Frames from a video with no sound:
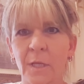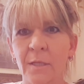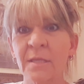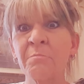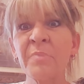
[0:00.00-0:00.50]

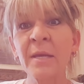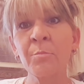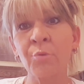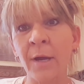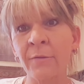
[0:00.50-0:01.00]
the big
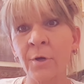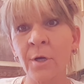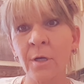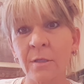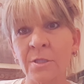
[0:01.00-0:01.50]

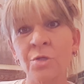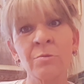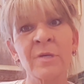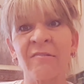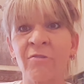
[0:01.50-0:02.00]
brother that you
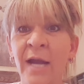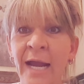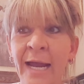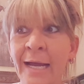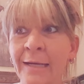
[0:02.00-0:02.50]
never
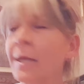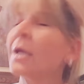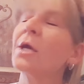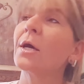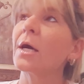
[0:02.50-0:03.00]
had
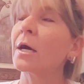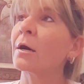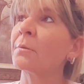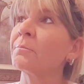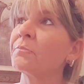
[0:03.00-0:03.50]

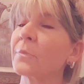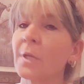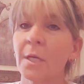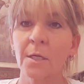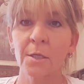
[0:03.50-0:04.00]
um,
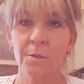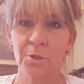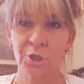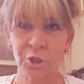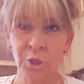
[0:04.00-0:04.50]

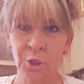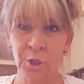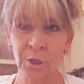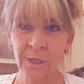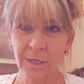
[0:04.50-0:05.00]

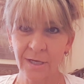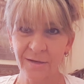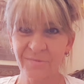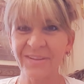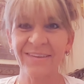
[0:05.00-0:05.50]
stern,
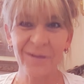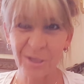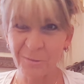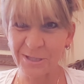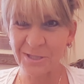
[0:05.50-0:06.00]
but thought
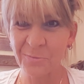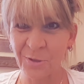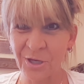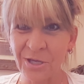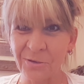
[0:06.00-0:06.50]
you were
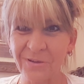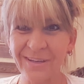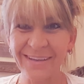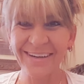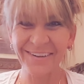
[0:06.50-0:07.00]
super cute.
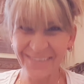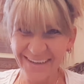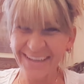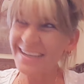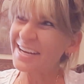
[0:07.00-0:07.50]
You know,
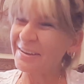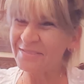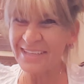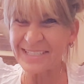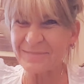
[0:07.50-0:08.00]
uh,
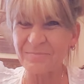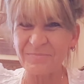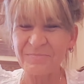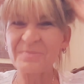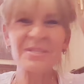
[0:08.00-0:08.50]
this
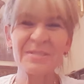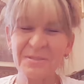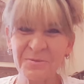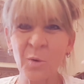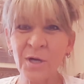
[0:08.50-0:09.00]
this
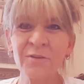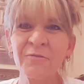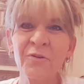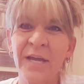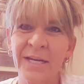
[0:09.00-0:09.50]

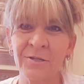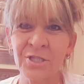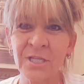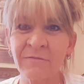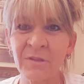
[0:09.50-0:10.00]
wonderful
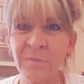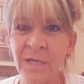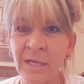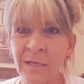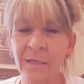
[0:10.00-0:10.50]
energy of the
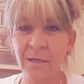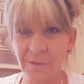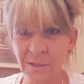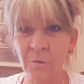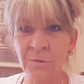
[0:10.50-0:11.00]
being
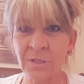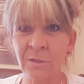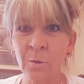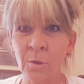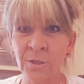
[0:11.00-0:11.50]
known as the
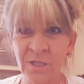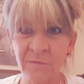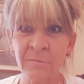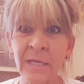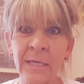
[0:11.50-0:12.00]
Lord to
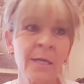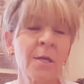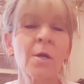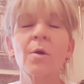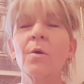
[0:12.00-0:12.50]
me
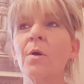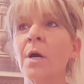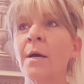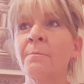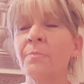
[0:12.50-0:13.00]

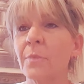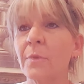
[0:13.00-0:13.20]
um,